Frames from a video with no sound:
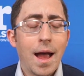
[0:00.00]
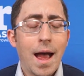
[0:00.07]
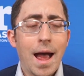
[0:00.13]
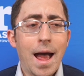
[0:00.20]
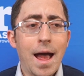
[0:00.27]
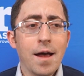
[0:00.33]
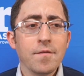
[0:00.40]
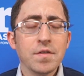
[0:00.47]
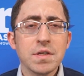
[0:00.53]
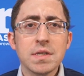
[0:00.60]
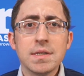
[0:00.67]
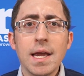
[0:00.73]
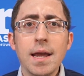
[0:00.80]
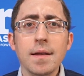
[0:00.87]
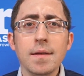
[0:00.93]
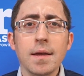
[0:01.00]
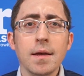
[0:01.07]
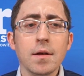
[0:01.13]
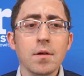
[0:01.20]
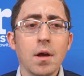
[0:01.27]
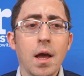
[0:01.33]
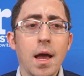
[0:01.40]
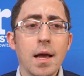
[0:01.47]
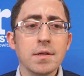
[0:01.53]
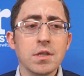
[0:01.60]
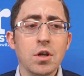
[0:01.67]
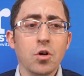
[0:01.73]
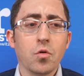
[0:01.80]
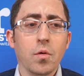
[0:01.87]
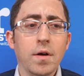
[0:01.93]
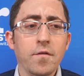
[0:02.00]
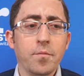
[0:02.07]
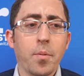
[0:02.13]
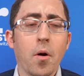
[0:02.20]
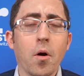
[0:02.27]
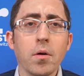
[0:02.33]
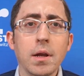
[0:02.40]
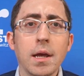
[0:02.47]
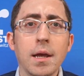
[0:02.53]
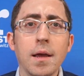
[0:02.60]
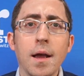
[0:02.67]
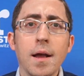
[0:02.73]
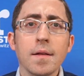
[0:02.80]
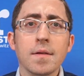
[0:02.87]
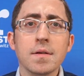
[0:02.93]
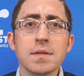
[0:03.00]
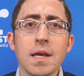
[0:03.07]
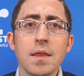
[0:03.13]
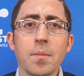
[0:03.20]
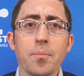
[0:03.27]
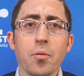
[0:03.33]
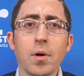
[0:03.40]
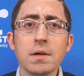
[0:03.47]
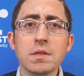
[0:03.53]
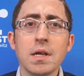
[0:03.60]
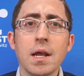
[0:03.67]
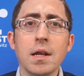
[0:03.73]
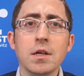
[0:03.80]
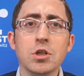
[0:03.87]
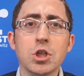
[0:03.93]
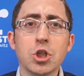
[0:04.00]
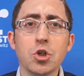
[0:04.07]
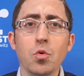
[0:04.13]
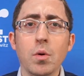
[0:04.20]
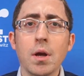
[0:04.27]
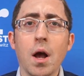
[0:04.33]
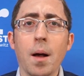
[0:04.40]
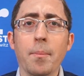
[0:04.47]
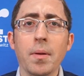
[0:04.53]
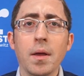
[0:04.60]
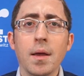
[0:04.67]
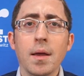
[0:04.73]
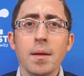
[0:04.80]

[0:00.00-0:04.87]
have a standing as an aggrieved party to say the president is chewing up